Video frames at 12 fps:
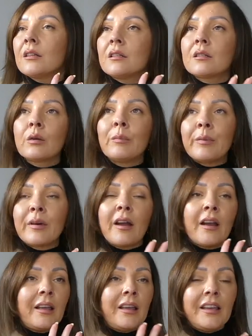
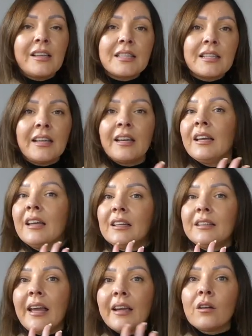super easy,
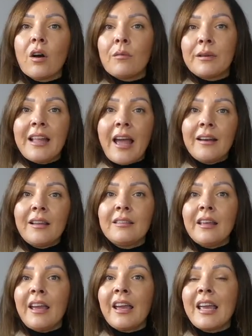they go with
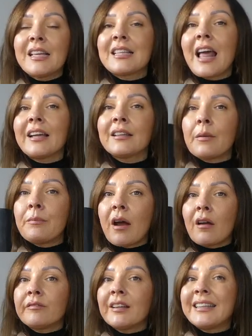anything. It's like the
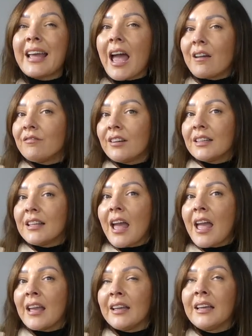perfect
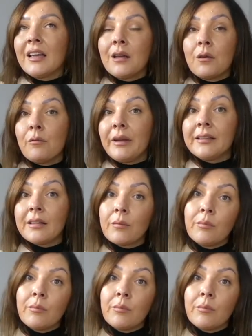everyday winter